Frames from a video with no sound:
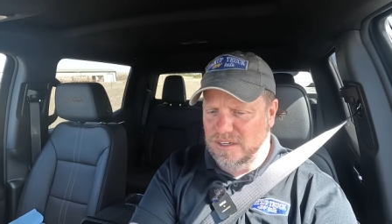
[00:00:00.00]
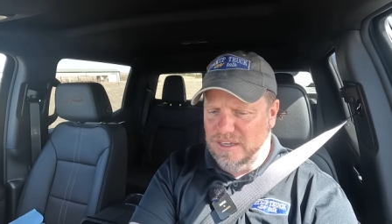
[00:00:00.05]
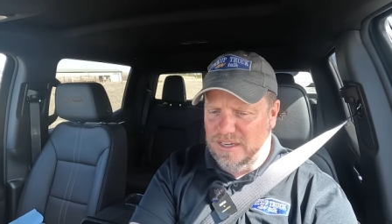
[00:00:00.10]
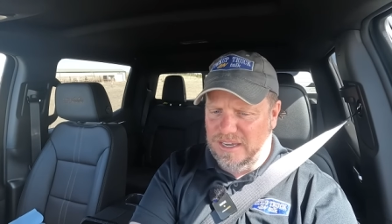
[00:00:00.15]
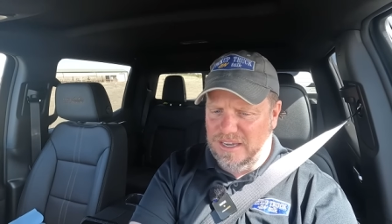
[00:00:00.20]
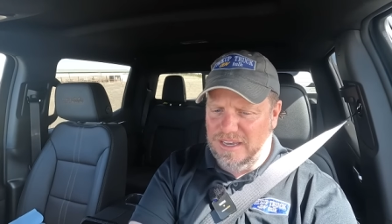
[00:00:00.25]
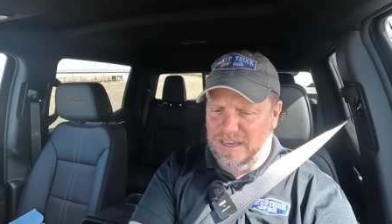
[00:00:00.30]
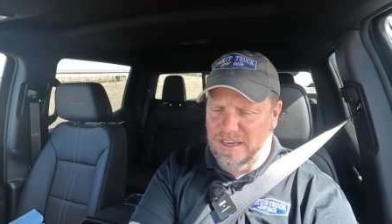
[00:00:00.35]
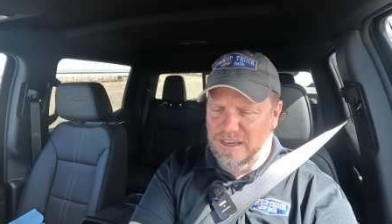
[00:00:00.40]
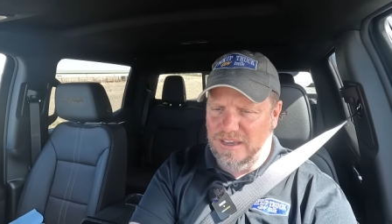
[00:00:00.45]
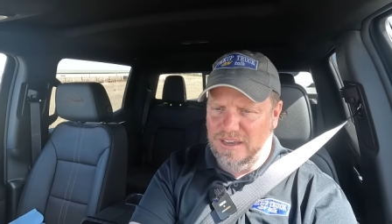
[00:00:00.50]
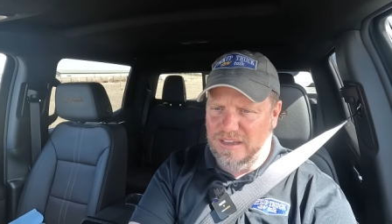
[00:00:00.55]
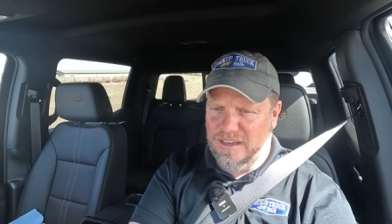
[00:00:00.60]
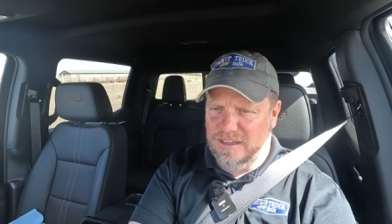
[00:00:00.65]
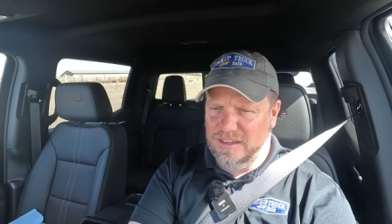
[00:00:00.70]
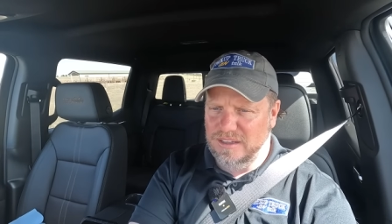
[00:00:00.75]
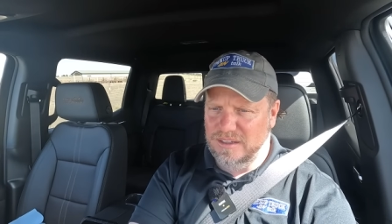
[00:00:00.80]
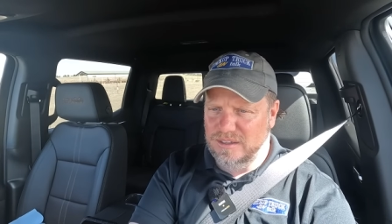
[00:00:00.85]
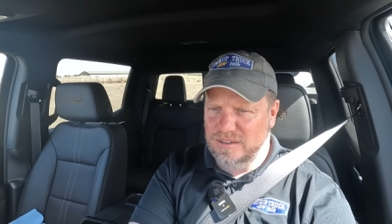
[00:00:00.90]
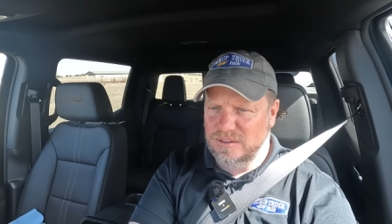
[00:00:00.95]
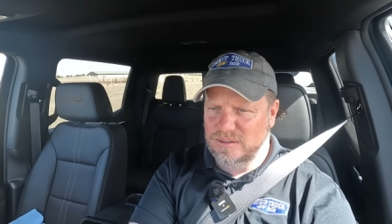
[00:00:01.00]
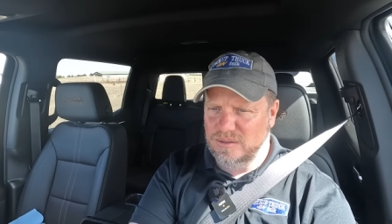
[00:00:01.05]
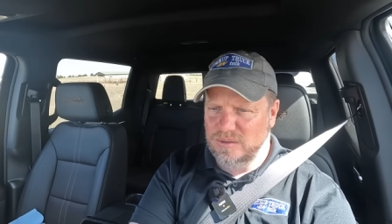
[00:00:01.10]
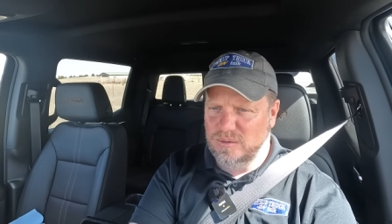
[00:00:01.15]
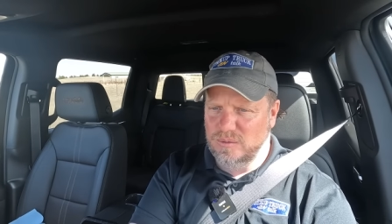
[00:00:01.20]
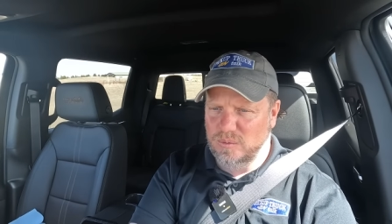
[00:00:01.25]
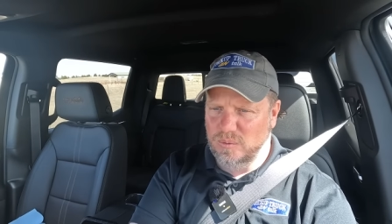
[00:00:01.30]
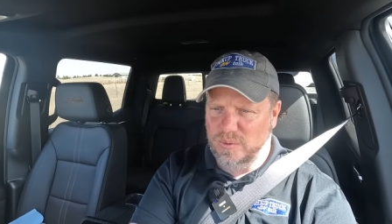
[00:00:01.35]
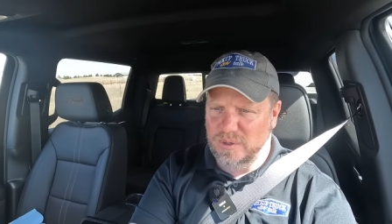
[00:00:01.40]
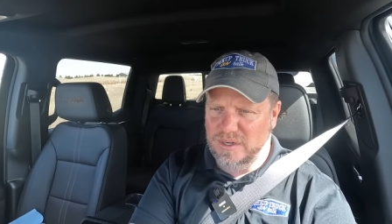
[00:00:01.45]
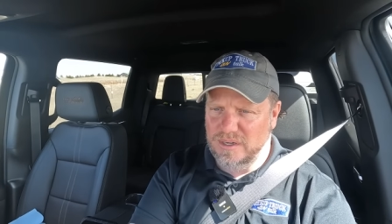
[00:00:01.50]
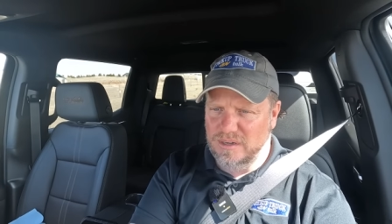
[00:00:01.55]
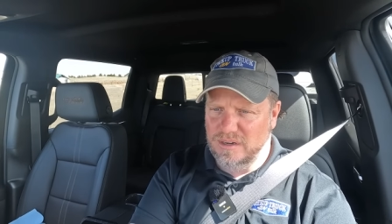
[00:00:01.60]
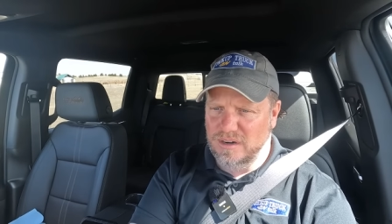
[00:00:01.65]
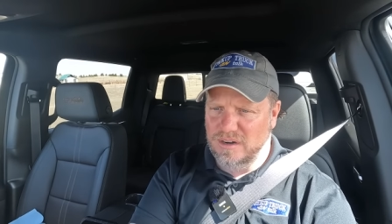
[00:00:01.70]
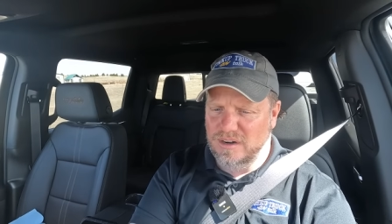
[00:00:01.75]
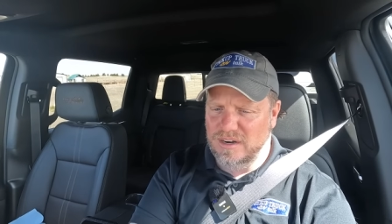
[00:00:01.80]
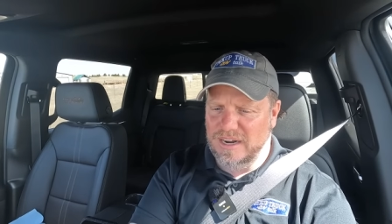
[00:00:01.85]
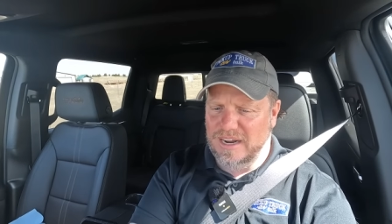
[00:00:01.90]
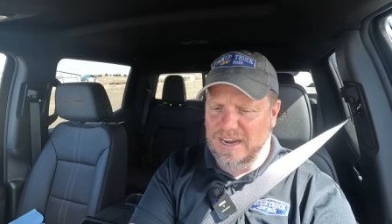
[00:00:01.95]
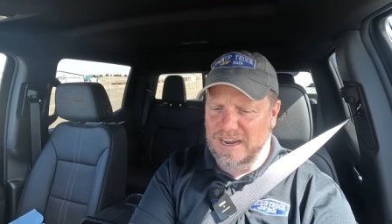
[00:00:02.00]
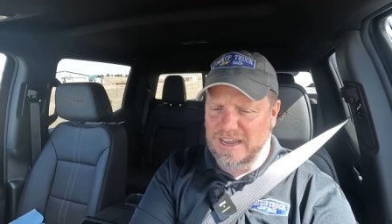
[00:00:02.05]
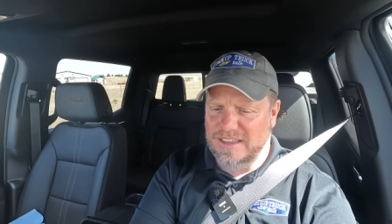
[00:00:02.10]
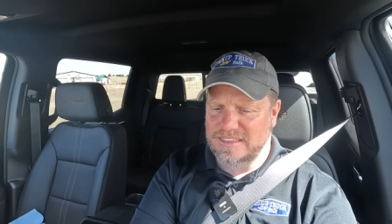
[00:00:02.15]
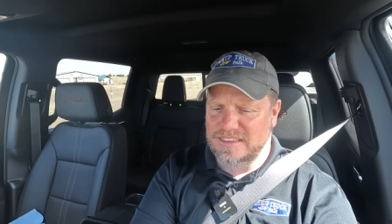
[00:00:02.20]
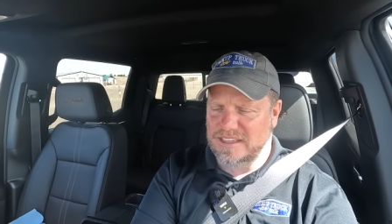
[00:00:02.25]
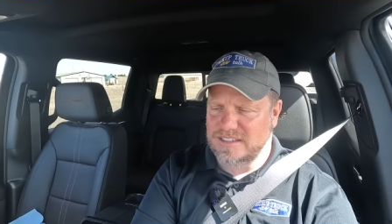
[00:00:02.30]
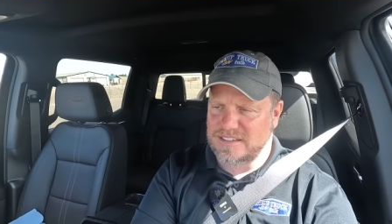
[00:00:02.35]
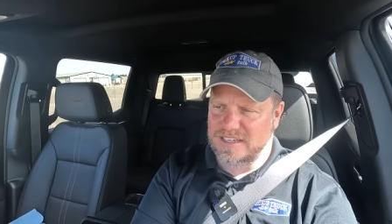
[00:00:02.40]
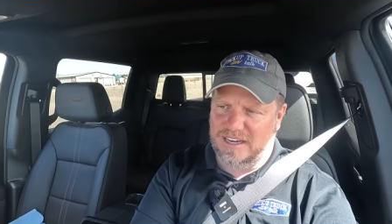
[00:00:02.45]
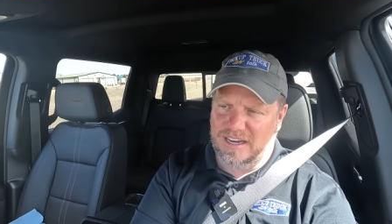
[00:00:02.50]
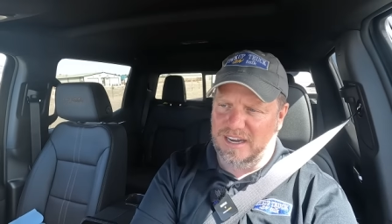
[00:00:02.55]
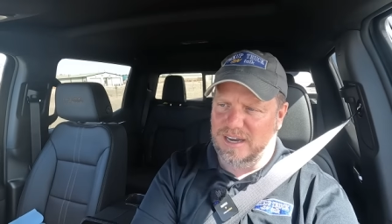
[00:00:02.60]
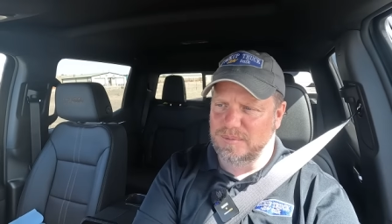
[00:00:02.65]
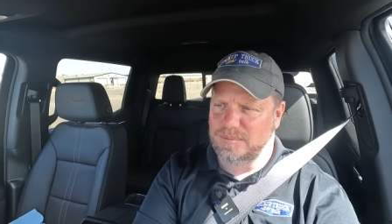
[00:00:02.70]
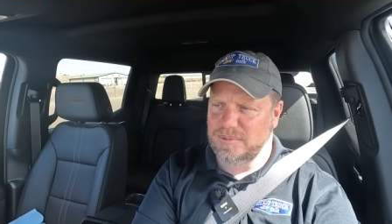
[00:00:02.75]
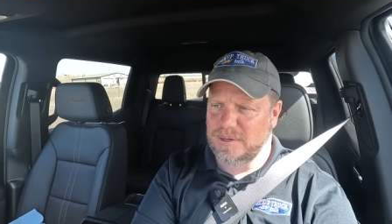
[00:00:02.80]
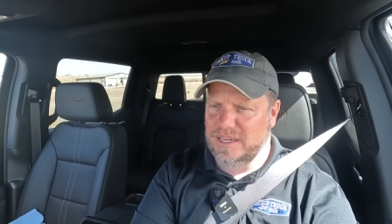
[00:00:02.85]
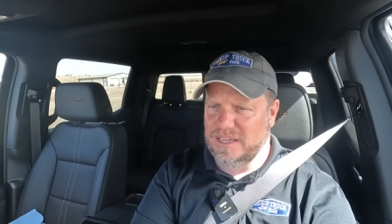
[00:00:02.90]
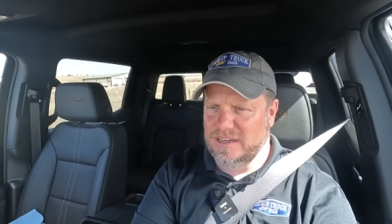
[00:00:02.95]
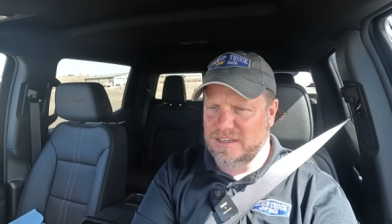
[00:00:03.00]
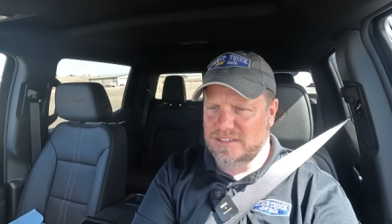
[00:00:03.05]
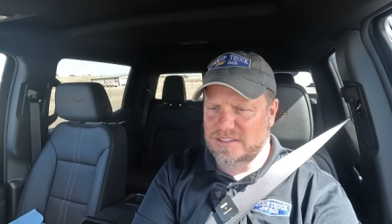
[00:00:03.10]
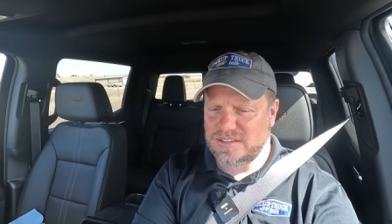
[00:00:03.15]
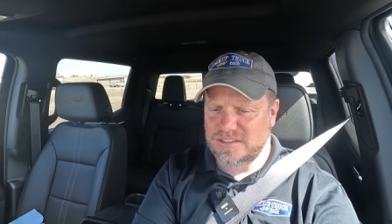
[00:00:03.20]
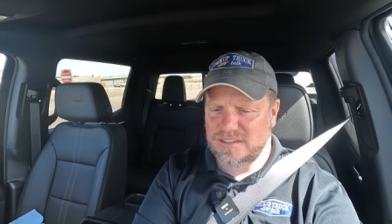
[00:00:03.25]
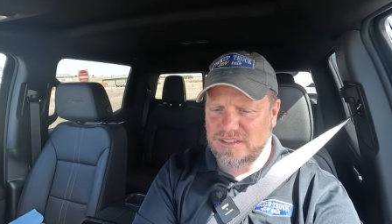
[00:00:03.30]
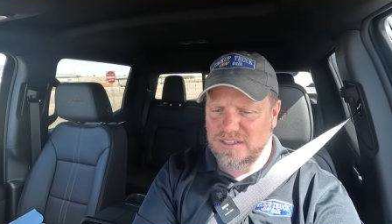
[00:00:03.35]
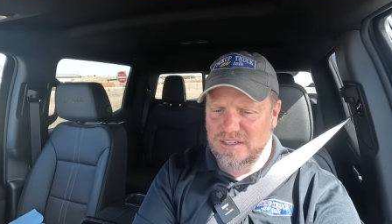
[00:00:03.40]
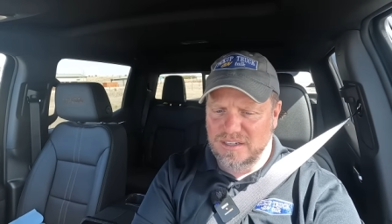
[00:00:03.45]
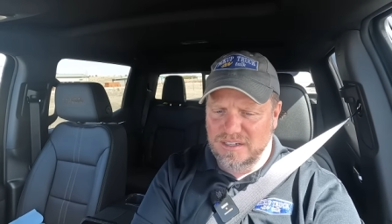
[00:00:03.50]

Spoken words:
and we are at the top, and it's